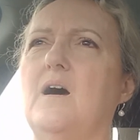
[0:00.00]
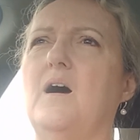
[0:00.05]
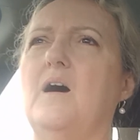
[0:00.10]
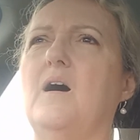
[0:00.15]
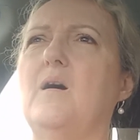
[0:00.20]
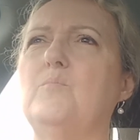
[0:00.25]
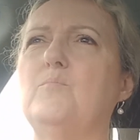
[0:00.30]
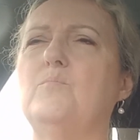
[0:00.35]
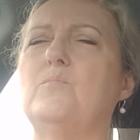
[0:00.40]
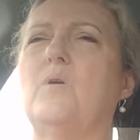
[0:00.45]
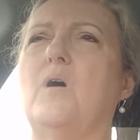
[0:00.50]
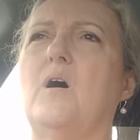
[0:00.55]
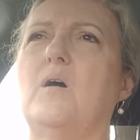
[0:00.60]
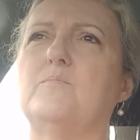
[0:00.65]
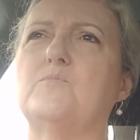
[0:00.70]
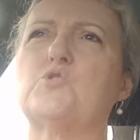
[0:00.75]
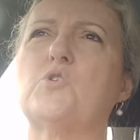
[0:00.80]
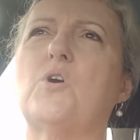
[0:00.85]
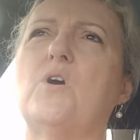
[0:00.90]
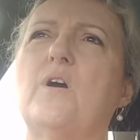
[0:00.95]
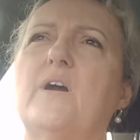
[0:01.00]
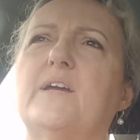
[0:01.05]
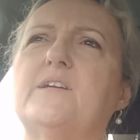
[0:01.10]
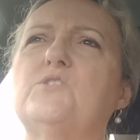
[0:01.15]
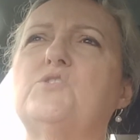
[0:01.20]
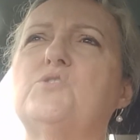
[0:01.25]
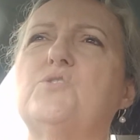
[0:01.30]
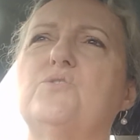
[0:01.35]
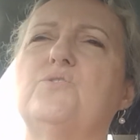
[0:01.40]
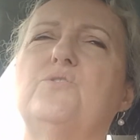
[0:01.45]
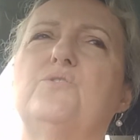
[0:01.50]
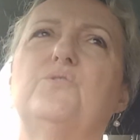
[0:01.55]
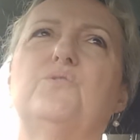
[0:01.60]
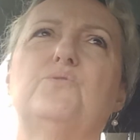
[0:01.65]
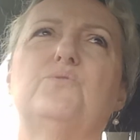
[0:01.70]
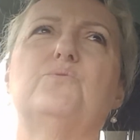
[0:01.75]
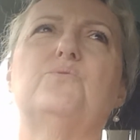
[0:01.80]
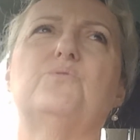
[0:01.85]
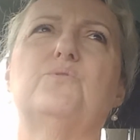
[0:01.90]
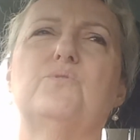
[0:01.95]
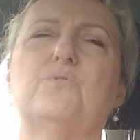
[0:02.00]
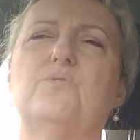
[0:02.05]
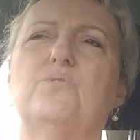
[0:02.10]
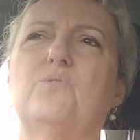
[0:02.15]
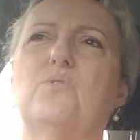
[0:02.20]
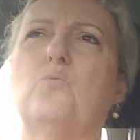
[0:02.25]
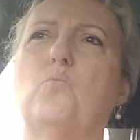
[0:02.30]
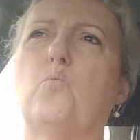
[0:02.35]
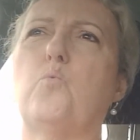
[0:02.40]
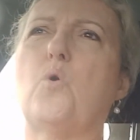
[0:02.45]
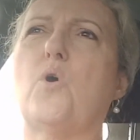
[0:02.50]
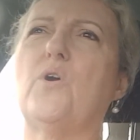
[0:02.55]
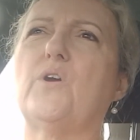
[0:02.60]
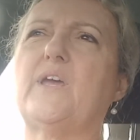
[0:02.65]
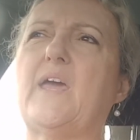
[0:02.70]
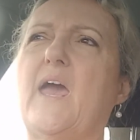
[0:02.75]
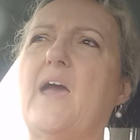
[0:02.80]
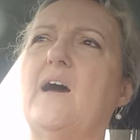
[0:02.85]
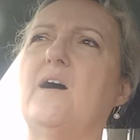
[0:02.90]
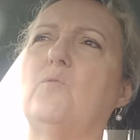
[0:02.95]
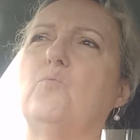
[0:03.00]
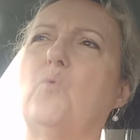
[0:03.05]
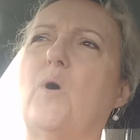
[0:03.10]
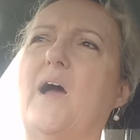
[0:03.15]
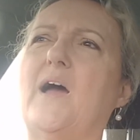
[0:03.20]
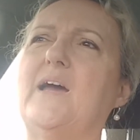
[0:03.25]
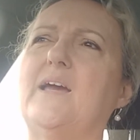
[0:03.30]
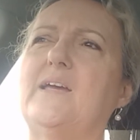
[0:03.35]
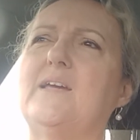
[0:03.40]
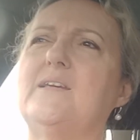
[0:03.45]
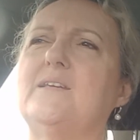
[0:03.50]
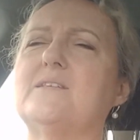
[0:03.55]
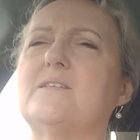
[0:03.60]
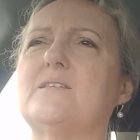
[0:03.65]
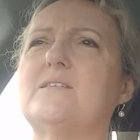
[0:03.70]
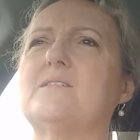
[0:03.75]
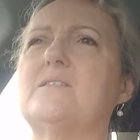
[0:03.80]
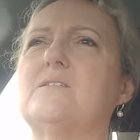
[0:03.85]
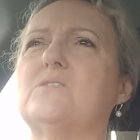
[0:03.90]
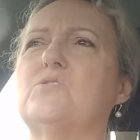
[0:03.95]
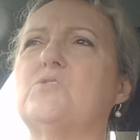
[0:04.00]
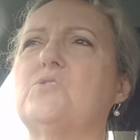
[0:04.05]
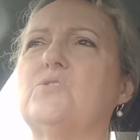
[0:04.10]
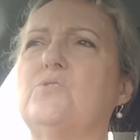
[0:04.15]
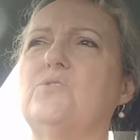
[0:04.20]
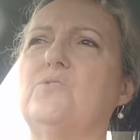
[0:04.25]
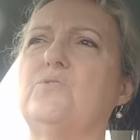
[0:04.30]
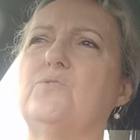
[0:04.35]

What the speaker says: I'm trying to work out ways to